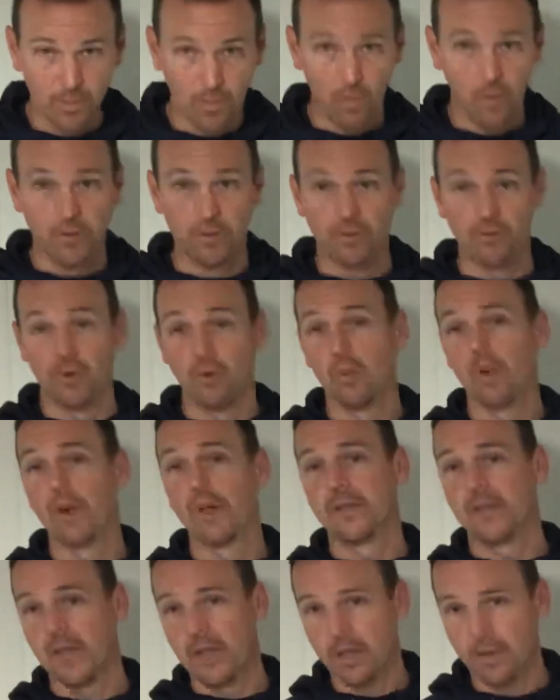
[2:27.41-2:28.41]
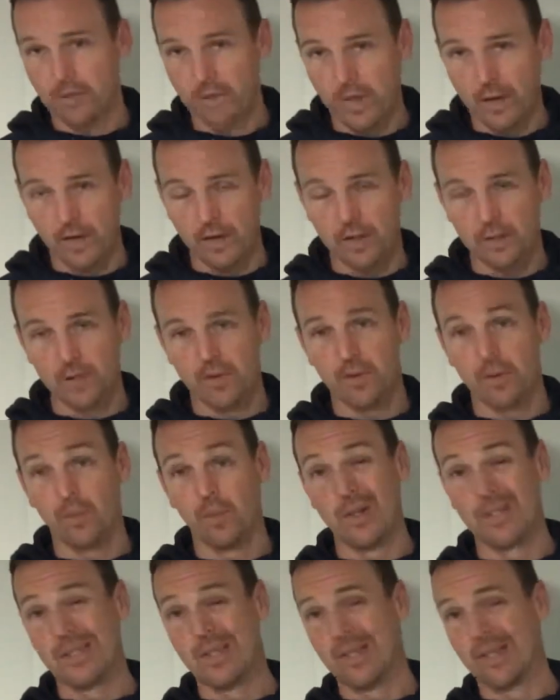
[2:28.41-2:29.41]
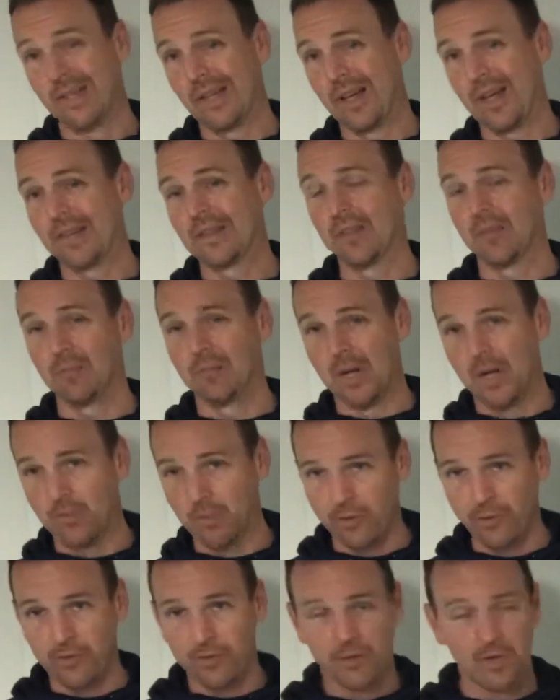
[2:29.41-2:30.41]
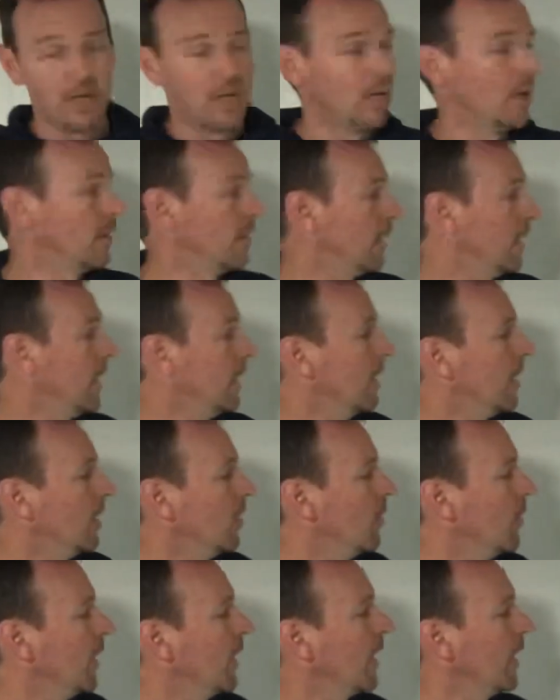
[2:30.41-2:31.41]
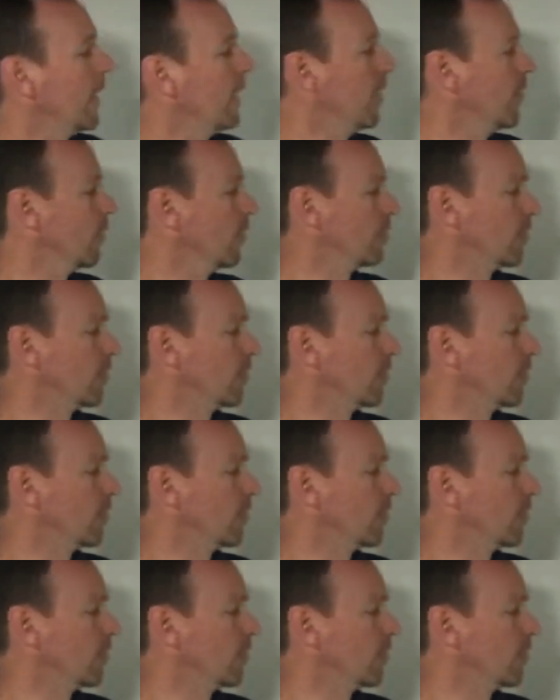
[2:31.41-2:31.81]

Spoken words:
but we still want to take advantage of him, we tend to like the bubbles that hit a little bit later.